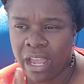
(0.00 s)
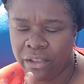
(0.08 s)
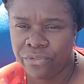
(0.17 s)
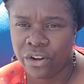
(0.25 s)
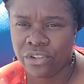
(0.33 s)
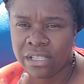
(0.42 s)

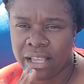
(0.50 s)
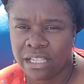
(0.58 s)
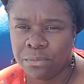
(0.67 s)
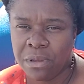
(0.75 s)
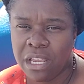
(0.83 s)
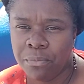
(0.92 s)
If there's
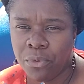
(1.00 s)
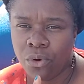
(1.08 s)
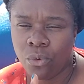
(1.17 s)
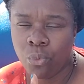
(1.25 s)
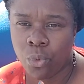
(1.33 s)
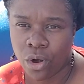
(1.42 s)
less
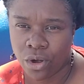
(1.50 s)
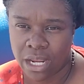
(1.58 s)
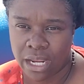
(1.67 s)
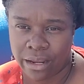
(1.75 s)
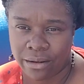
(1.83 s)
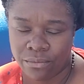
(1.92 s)
people
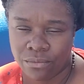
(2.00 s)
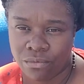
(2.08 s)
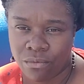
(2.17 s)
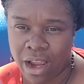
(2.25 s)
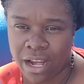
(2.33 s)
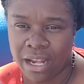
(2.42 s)
working
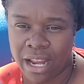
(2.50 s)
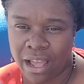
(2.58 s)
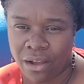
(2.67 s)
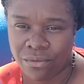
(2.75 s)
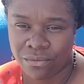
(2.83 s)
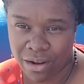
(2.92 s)
right
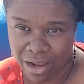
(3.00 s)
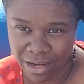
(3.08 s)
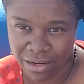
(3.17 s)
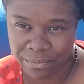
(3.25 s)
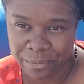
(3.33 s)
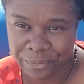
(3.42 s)
now, right?